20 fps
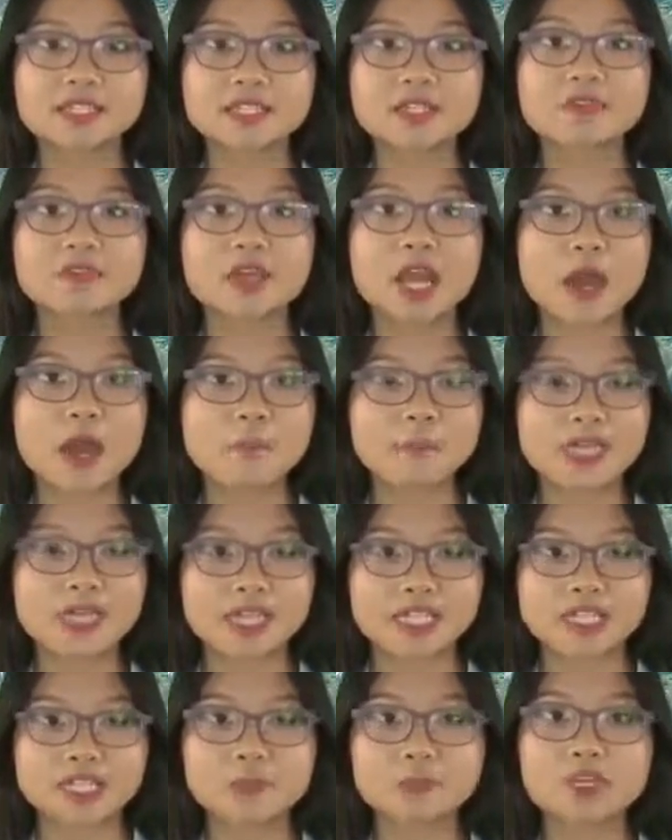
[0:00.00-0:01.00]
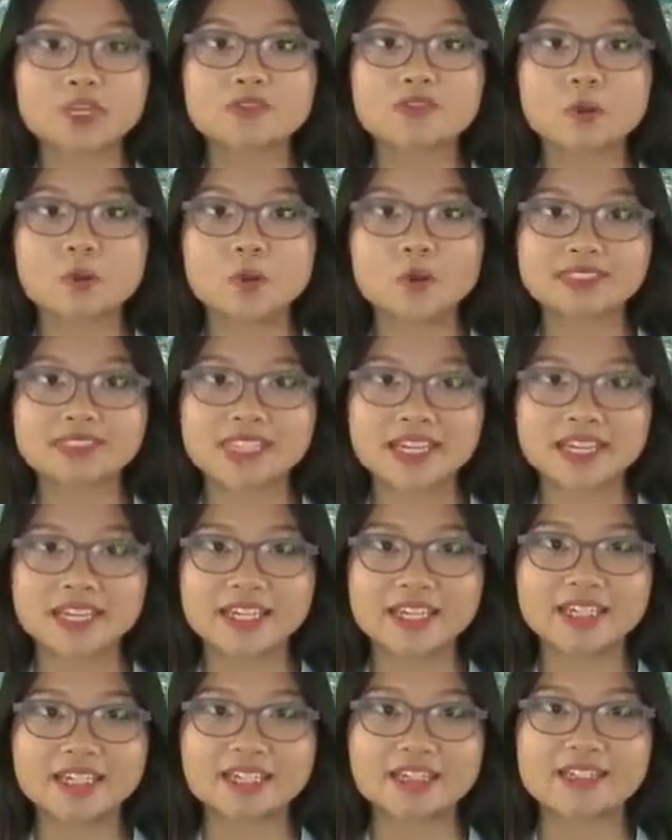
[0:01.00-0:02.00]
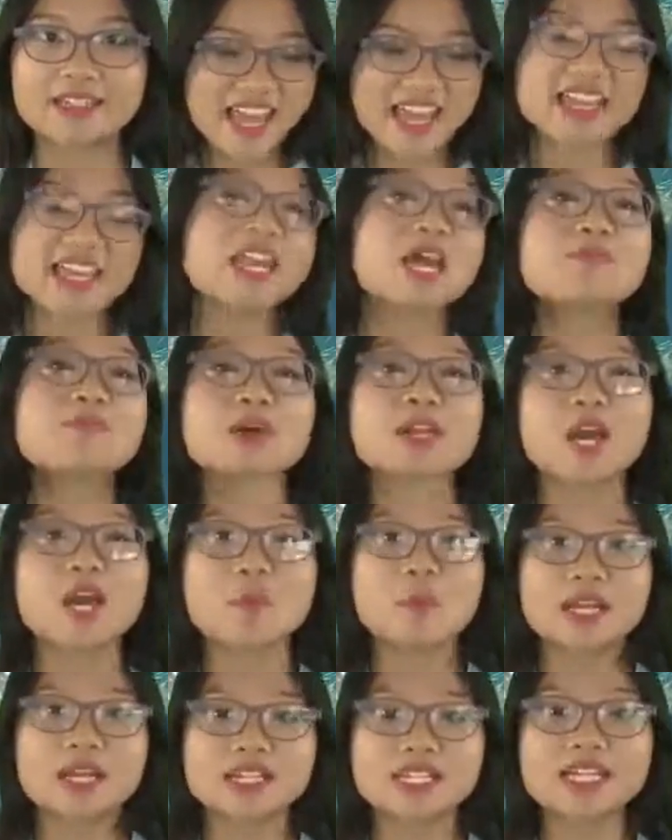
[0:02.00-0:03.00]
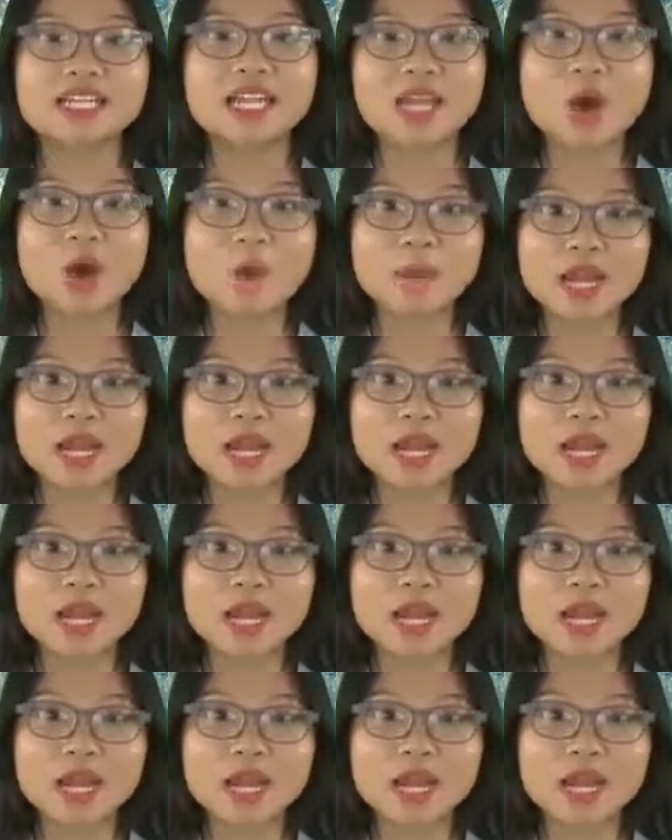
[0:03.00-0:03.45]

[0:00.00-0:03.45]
How to create a caloric deficit A caloric deficit doesn't have